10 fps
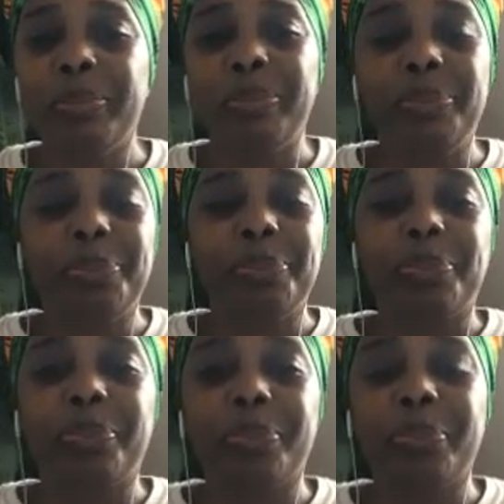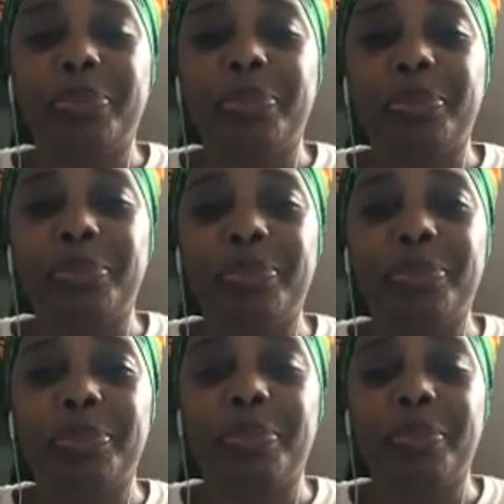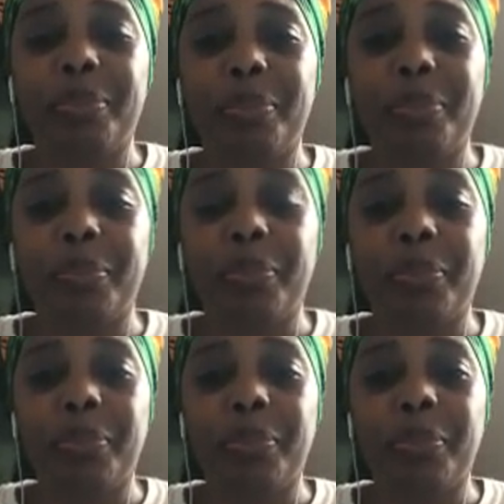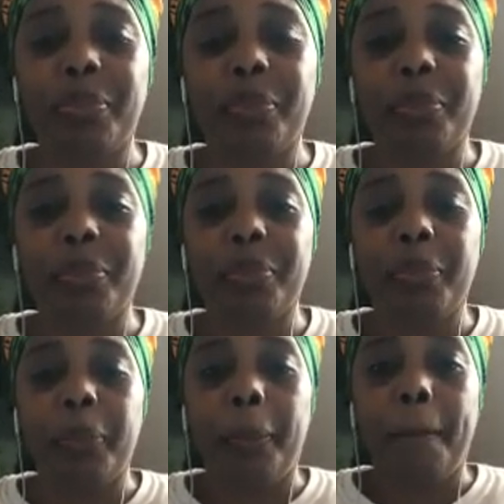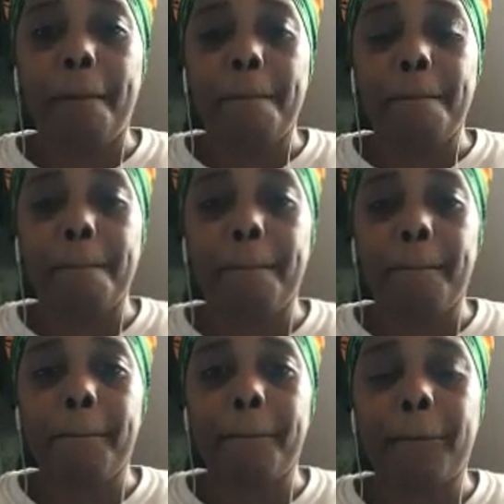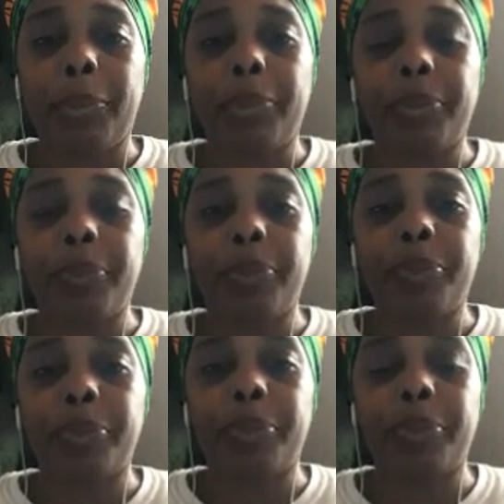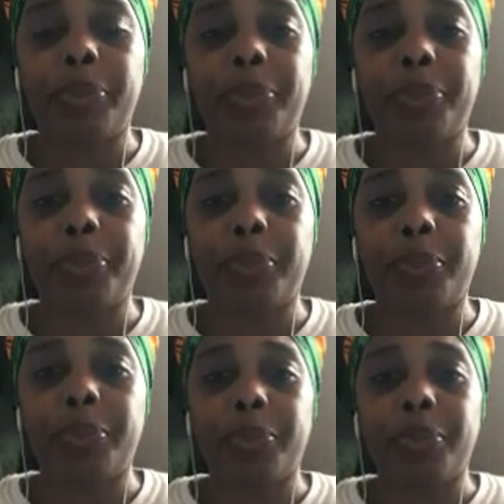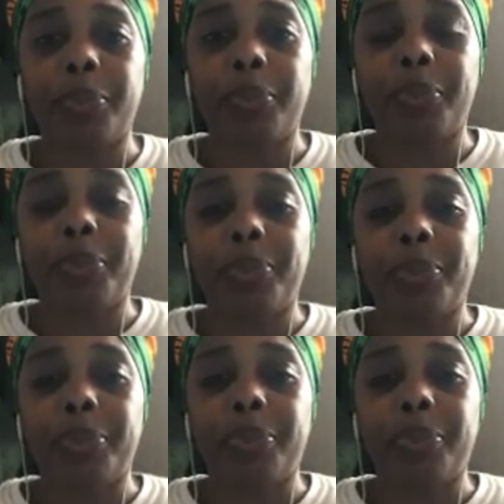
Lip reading: (silent)